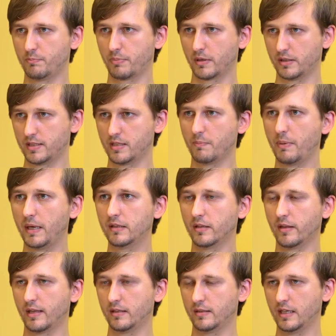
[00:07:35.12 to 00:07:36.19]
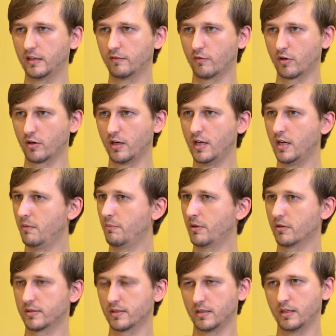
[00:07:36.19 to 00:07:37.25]
participate in that network
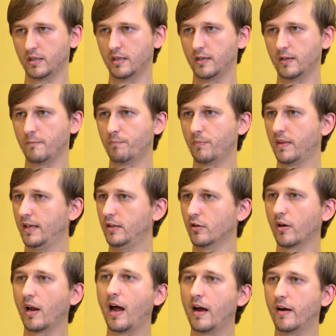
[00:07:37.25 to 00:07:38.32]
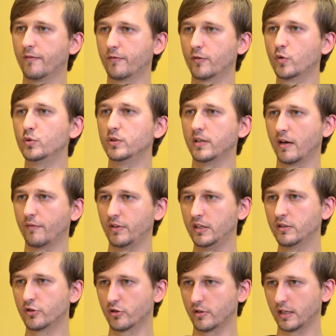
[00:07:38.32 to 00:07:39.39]
because they don't have good enough
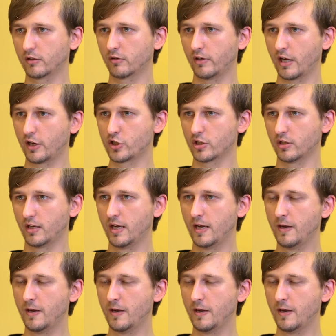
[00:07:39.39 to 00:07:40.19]
internet connection.